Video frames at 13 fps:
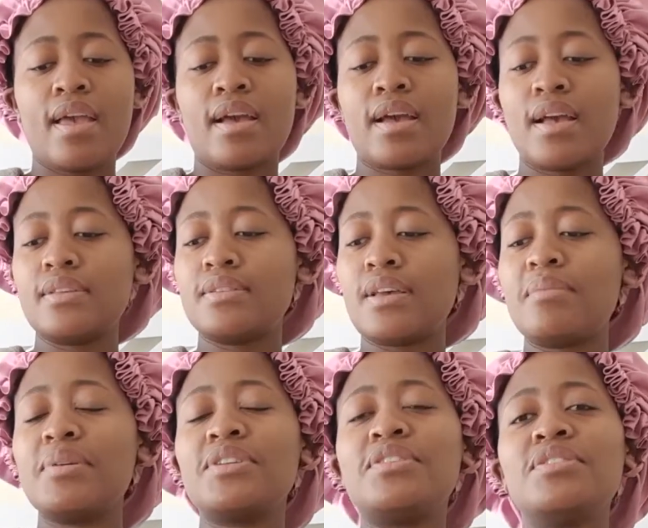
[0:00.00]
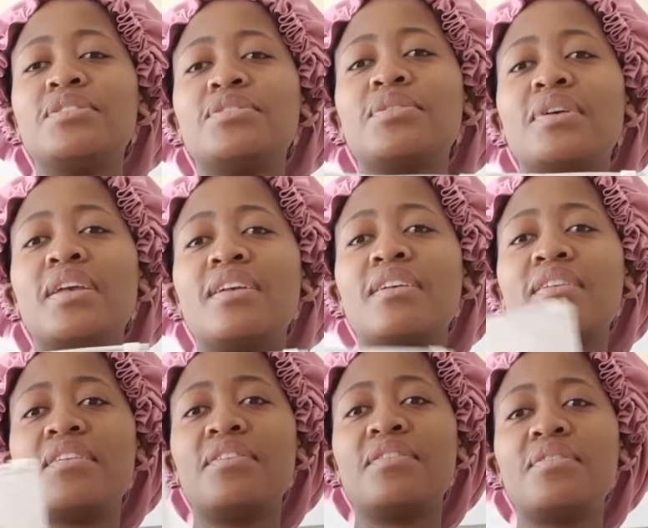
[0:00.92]
Guys, I'm actually so
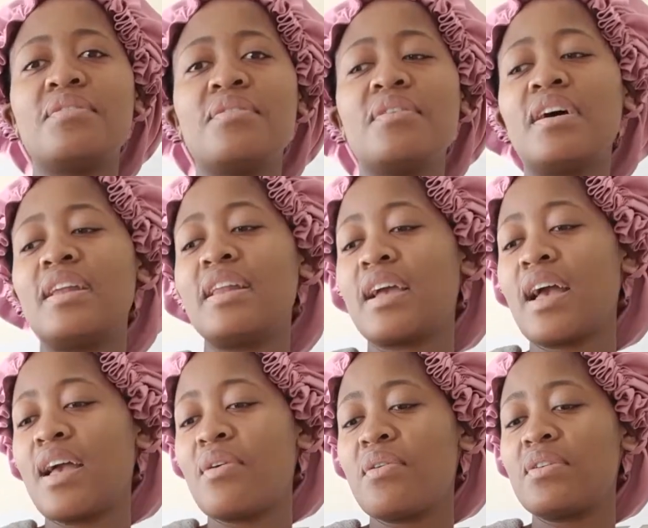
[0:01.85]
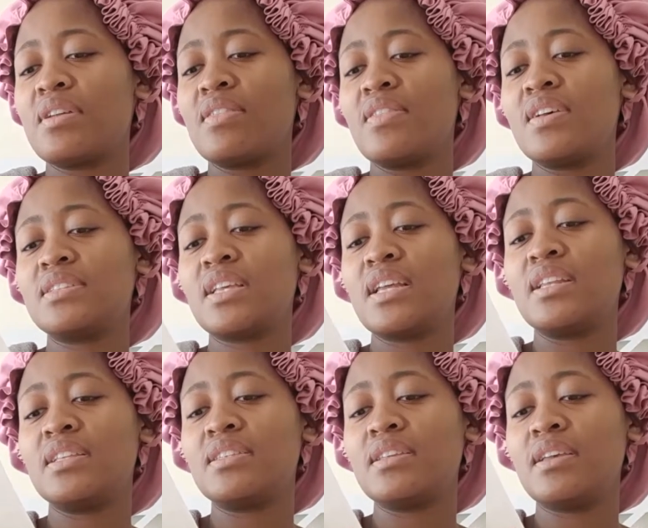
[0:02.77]
angry. You know, like I ordered this and
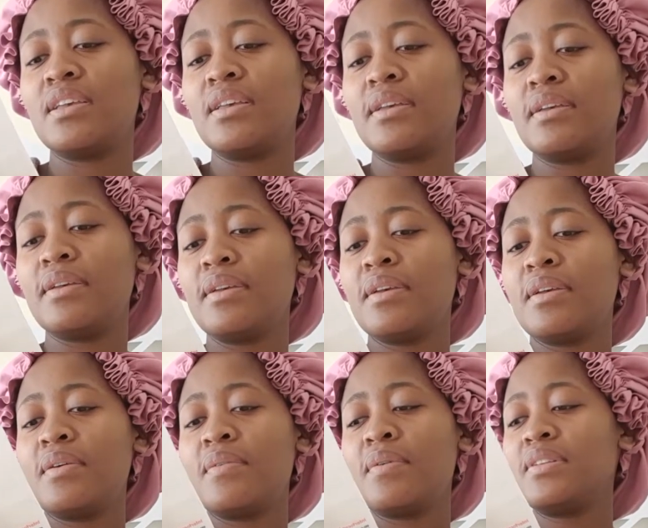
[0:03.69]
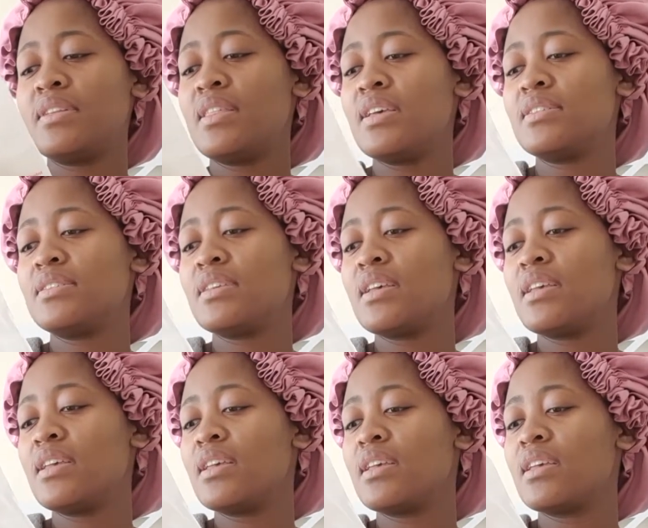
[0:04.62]
it's a, what did they say?